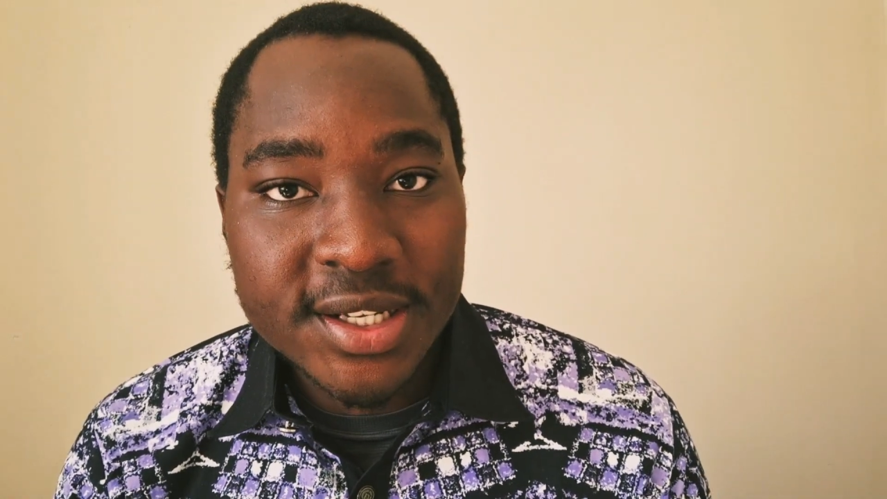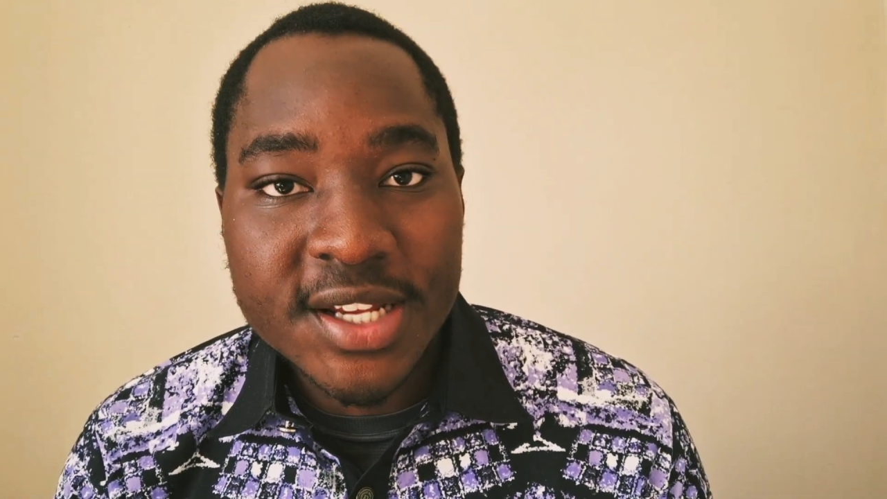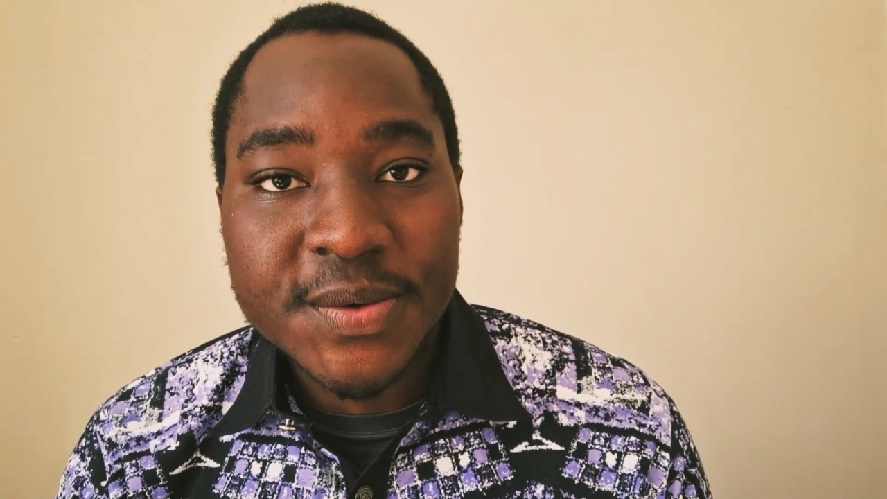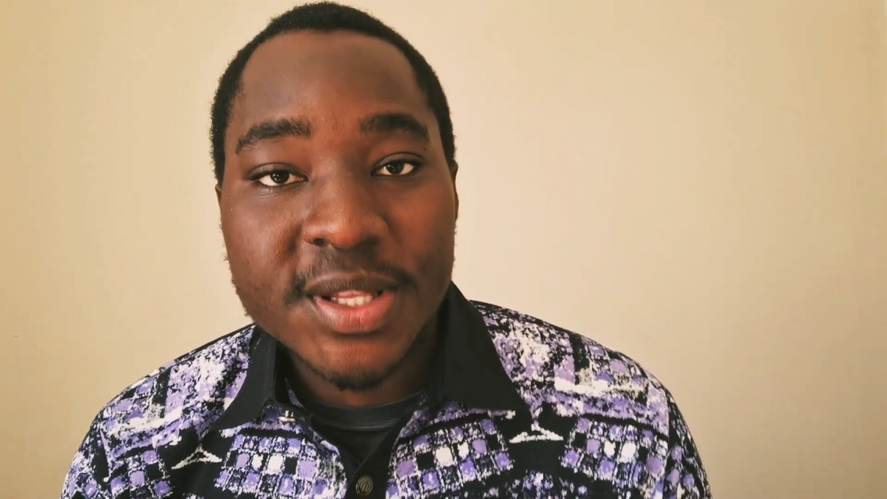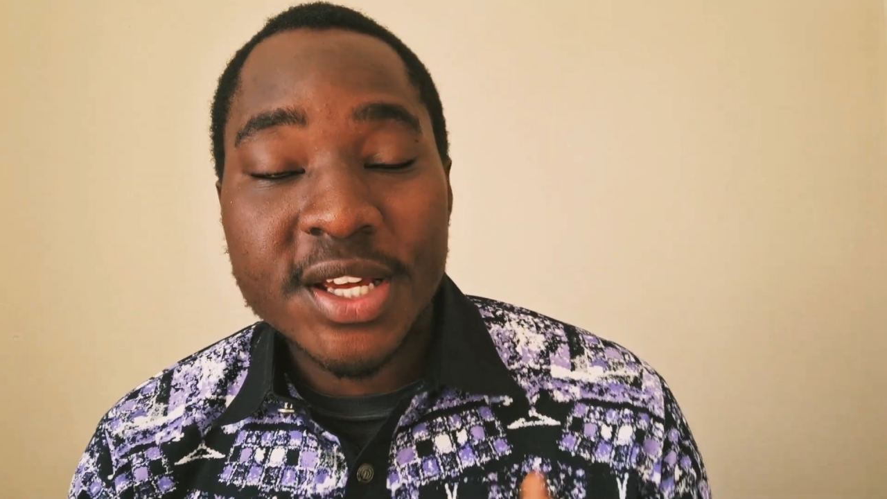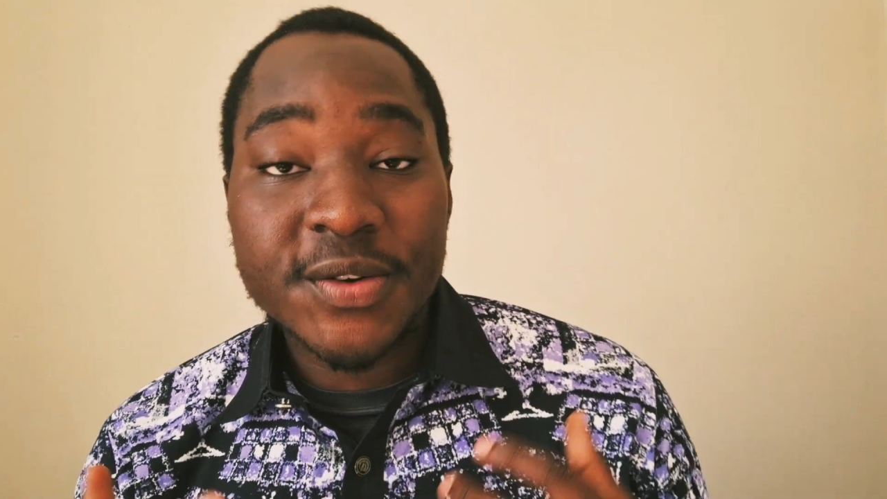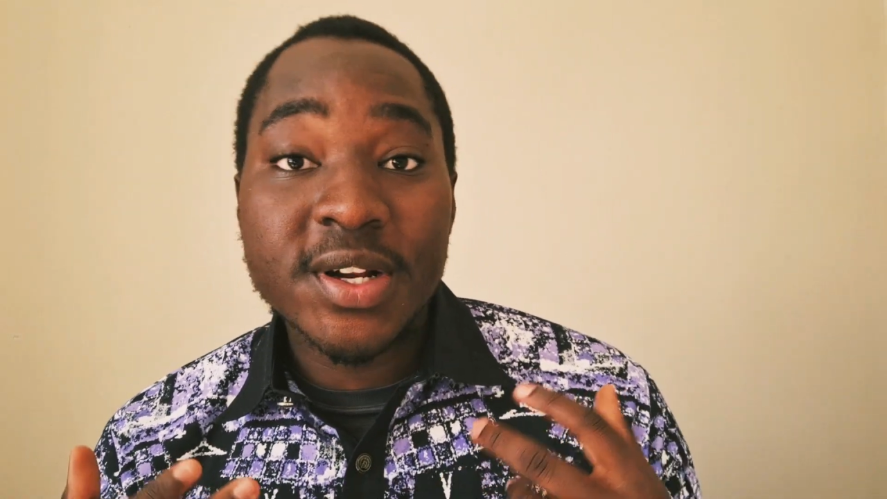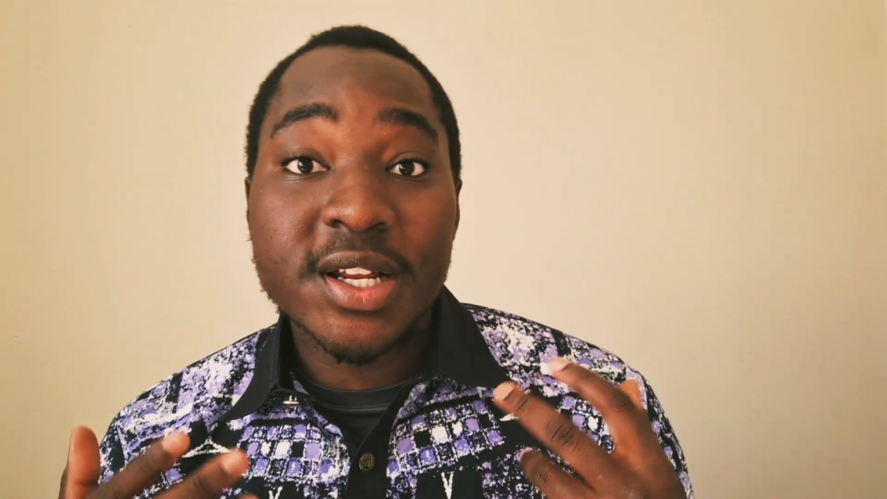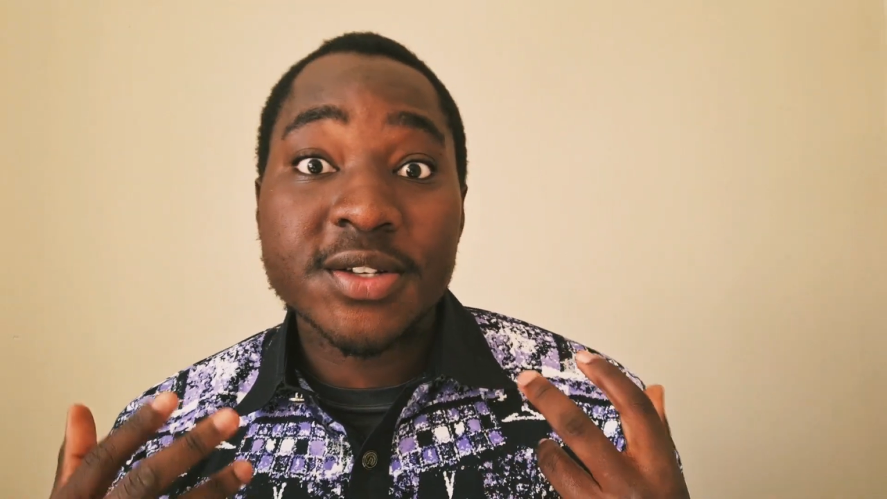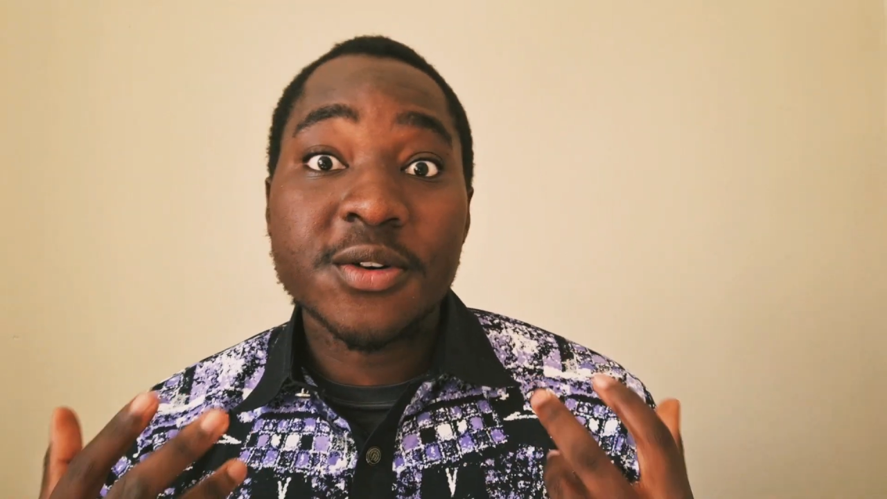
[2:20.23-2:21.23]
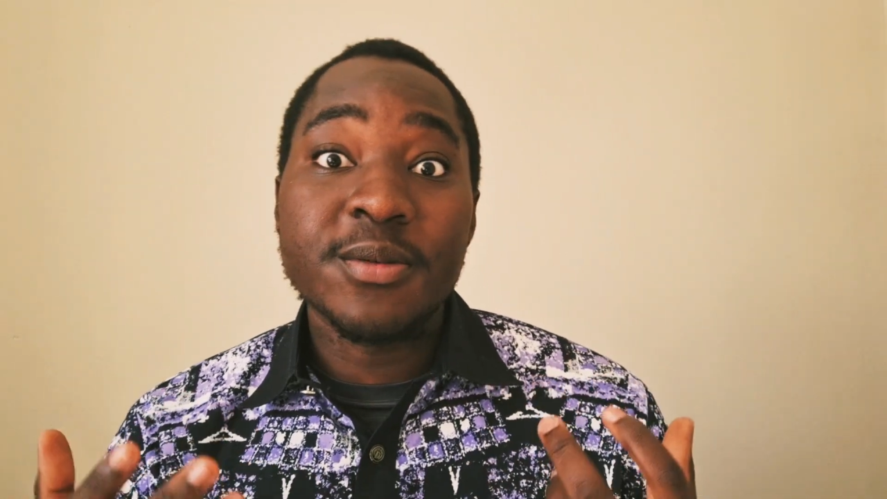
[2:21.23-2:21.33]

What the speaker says: That's what they had realized, oh,